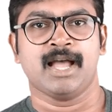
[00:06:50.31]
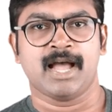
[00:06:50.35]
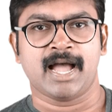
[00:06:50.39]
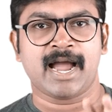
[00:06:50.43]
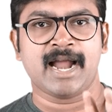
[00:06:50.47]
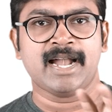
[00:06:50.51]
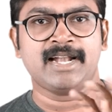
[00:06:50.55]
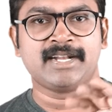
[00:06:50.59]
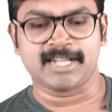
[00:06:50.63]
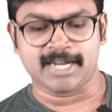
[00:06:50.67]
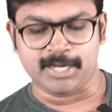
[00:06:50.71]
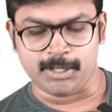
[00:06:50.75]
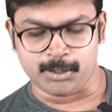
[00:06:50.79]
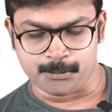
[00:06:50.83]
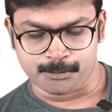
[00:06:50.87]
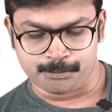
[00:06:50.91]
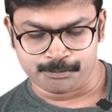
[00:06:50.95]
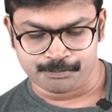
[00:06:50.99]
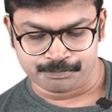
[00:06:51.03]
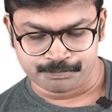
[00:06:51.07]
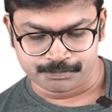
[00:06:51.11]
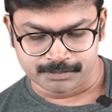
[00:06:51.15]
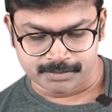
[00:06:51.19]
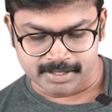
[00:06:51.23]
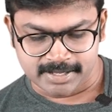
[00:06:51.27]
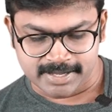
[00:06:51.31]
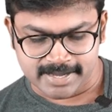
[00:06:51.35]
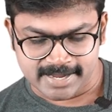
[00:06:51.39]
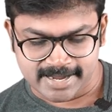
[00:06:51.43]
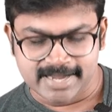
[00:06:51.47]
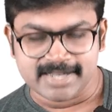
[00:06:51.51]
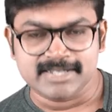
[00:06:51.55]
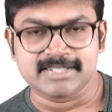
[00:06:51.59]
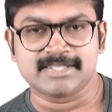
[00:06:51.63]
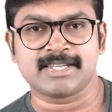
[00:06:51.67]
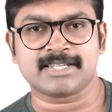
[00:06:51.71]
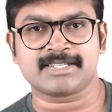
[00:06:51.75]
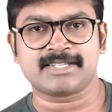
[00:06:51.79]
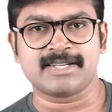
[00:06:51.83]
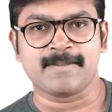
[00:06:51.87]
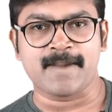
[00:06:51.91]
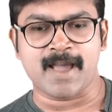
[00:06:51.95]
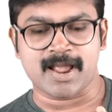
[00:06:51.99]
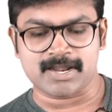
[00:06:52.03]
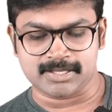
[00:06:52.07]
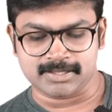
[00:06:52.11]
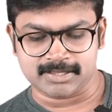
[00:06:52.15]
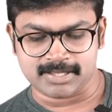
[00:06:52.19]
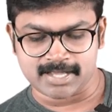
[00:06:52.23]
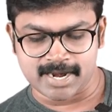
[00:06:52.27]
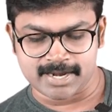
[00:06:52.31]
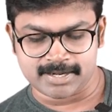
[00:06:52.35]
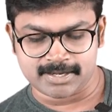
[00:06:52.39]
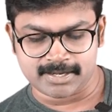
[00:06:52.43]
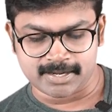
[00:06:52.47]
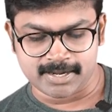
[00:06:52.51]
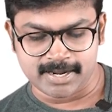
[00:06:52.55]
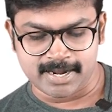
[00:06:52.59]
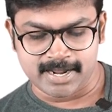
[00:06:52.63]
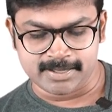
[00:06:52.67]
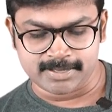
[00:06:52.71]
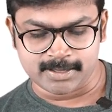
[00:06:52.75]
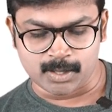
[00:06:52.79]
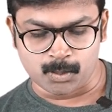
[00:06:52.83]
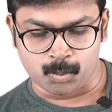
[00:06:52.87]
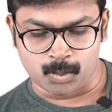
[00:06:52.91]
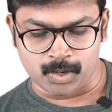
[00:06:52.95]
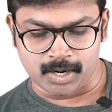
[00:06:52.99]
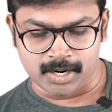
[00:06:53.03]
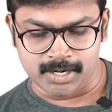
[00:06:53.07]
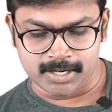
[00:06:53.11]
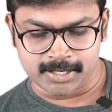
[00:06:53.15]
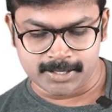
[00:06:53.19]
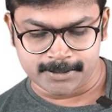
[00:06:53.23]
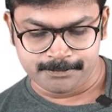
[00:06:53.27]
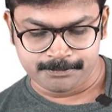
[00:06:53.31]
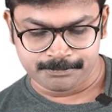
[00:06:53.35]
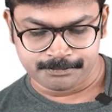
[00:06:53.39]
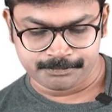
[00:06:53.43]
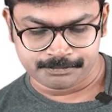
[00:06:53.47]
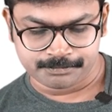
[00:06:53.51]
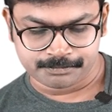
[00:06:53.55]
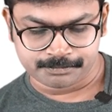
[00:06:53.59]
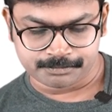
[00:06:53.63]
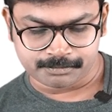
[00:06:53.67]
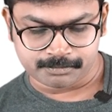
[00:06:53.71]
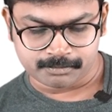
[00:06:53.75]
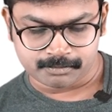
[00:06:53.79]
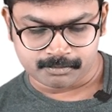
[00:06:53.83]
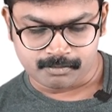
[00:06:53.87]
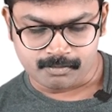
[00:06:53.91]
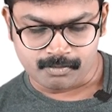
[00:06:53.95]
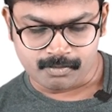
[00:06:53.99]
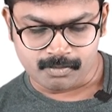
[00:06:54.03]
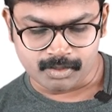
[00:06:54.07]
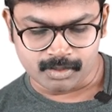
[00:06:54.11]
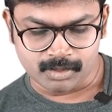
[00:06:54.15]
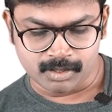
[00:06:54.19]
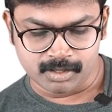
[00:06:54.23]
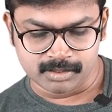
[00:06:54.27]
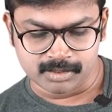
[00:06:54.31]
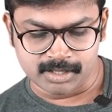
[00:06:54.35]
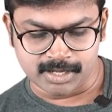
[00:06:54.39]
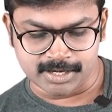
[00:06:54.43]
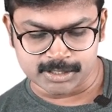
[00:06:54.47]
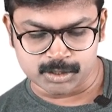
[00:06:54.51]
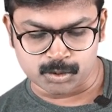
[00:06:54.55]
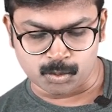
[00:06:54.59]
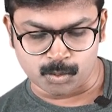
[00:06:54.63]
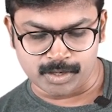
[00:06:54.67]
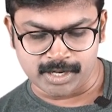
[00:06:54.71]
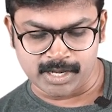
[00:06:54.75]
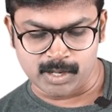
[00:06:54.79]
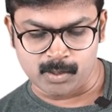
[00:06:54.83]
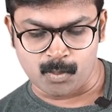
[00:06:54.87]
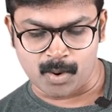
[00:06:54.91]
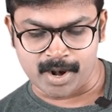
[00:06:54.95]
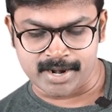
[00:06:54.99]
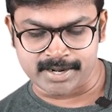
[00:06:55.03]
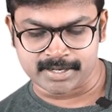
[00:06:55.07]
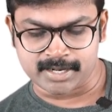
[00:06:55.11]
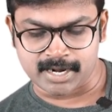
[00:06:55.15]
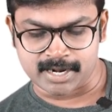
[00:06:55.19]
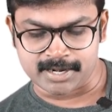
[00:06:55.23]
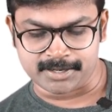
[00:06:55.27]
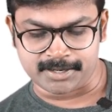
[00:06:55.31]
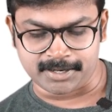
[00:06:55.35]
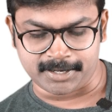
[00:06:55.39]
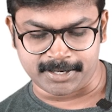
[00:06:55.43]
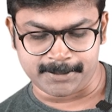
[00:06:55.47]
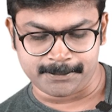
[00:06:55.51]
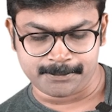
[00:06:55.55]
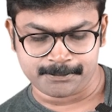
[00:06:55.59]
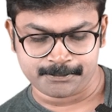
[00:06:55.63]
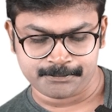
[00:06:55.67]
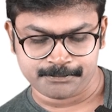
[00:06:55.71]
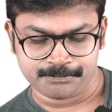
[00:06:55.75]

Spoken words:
I'll tell you. Just imagine that in the world, there is only one country.